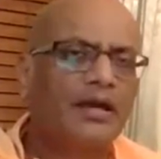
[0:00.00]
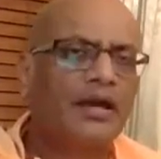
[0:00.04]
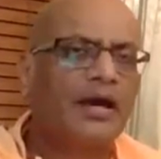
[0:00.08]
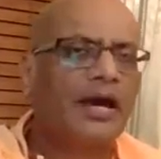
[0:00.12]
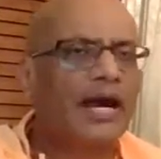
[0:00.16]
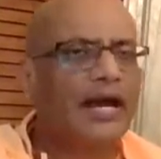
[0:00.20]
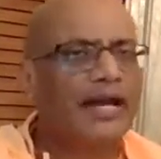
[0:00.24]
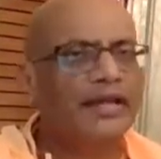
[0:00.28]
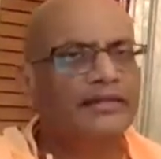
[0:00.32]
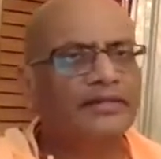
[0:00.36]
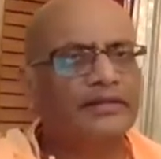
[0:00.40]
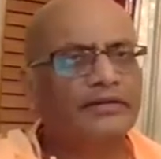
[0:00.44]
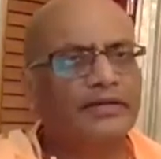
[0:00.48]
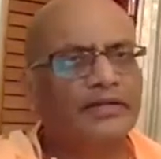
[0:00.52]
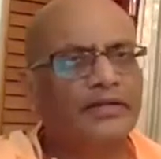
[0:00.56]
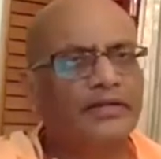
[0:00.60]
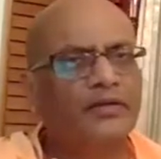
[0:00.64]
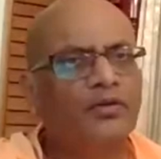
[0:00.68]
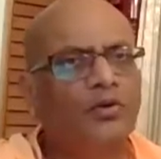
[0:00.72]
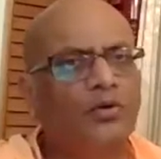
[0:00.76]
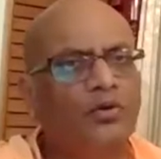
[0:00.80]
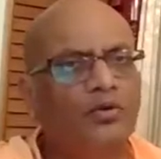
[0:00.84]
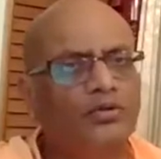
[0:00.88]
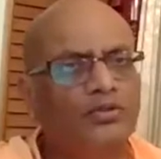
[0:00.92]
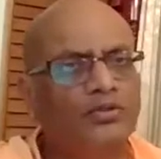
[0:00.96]
Either it
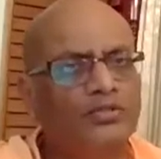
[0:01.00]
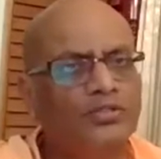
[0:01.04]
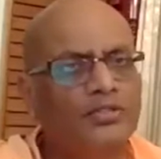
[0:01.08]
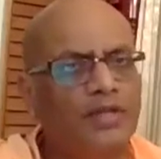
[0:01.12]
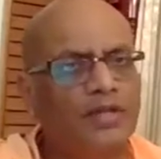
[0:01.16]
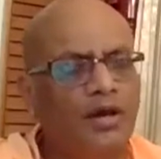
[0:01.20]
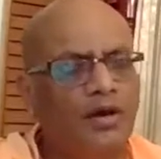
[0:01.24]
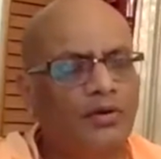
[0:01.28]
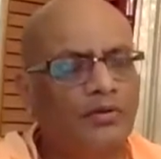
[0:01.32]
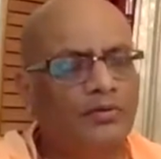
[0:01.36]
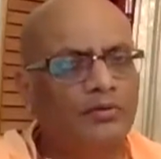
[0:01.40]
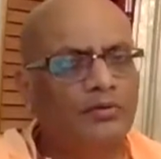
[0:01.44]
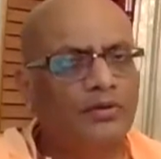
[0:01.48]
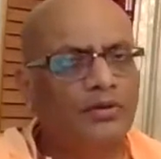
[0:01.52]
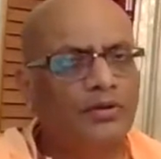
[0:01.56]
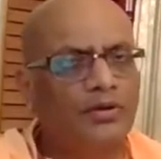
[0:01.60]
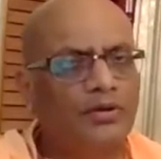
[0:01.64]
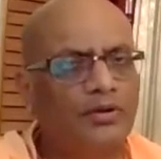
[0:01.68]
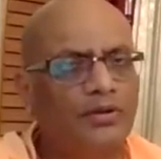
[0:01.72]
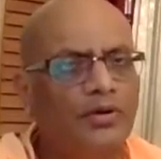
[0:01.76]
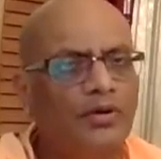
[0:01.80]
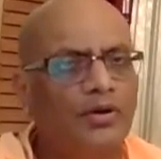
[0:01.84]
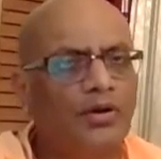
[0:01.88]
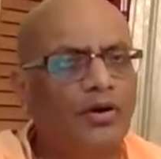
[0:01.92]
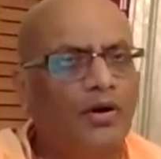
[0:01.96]
goes down
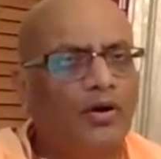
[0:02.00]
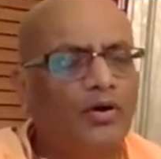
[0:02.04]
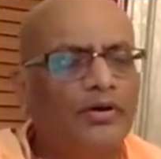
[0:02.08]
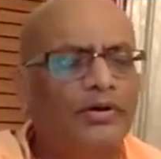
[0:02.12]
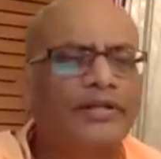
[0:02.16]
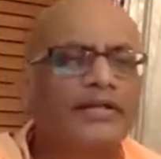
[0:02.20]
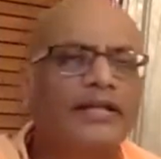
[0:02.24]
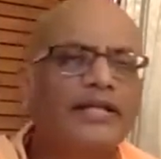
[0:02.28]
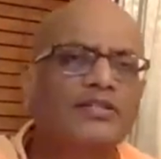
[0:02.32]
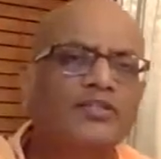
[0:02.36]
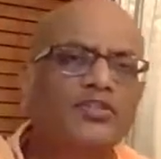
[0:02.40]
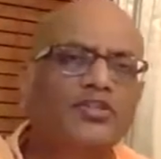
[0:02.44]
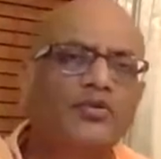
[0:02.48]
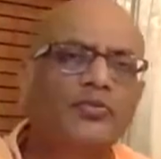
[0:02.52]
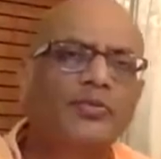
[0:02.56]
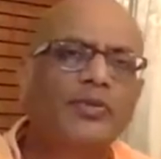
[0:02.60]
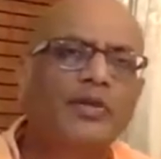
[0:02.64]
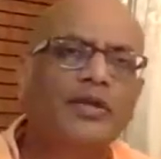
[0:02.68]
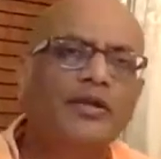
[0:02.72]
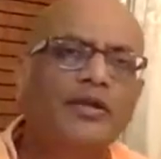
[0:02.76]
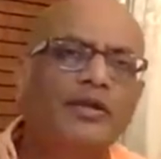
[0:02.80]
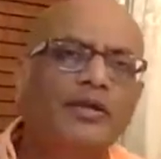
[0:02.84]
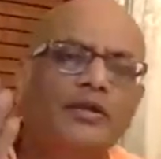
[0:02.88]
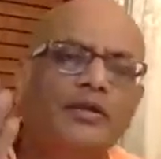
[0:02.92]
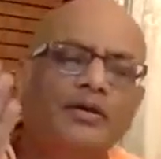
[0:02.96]
or it has to
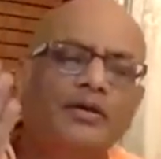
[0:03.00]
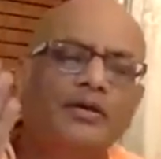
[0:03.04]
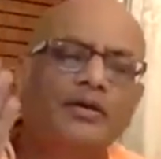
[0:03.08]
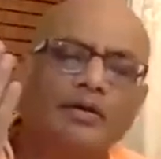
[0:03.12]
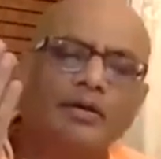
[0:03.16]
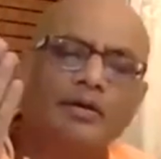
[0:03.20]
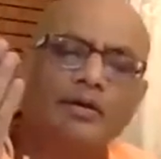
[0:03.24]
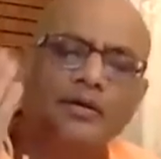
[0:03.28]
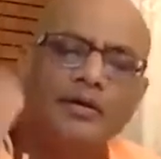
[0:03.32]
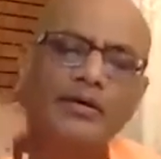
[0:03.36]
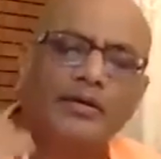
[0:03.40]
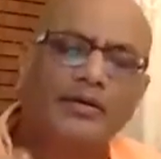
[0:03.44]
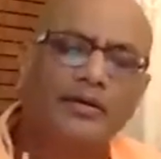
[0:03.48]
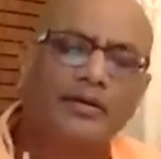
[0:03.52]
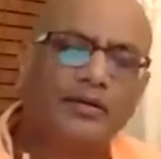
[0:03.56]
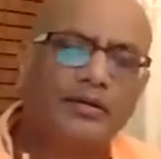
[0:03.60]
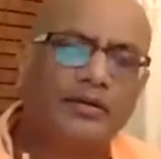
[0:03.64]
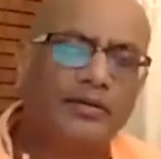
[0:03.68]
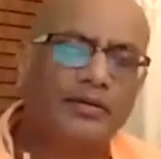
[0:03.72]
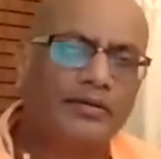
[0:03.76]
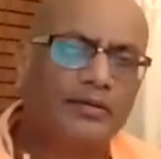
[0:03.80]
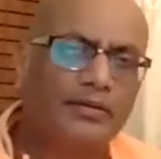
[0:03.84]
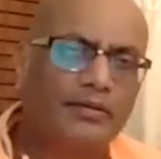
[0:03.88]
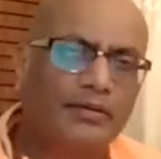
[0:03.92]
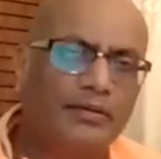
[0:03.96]
be
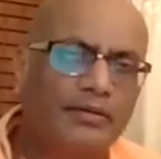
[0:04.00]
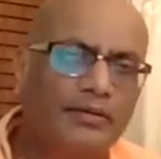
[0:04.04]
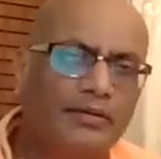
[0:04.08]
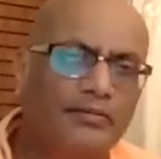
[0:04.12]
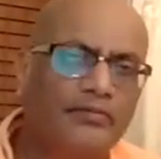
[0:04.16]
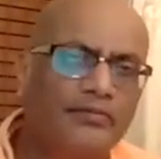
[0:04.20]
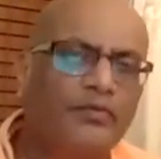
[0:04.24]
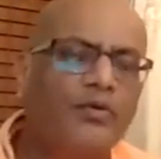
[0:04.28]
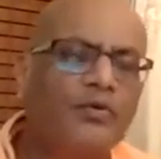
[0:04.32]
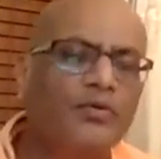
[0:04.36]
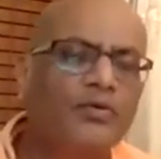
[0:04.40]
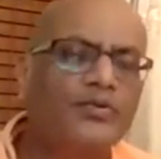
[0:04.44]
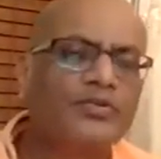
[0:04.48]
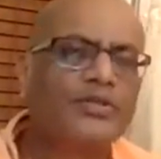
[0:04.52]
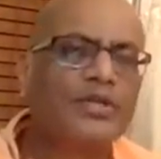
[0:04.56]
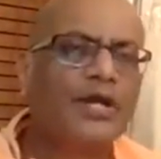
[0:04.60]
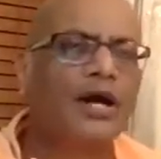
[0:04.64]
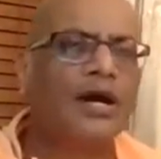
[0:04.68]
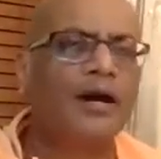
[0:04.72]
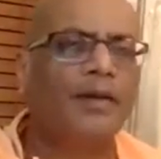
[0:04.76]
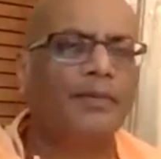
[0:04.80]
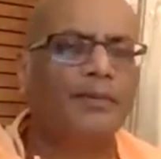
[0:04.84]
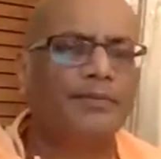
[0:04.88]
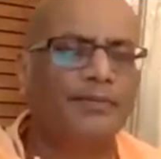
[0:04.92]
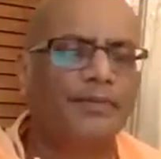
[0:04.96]
forced
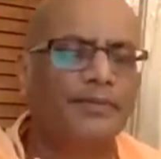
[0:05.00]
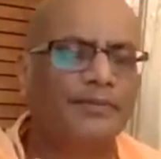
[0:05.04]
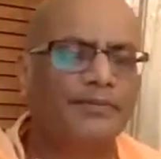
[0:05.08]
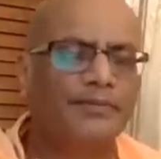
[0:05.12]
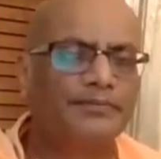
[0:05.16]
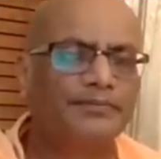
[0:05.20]
up.